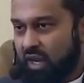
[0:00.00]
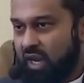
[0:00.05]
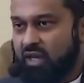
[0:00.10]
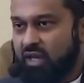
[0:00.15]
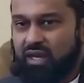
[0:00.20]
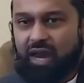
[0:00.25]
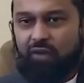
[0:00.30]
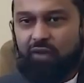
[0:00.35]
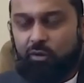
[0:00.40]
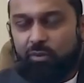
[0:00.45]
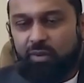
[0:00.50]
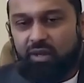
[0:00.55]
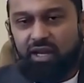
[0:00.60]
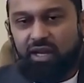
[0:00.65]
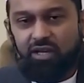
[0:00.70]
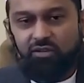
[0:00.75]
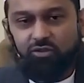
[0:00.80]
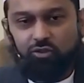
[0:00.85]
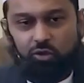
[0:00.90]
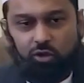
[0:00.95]
And
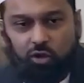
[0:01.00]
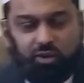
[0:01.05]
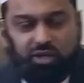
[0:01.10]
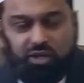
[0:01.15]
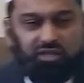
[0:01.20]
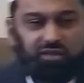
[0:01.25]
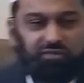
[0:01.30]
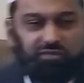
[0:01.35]
Arabic, as you know,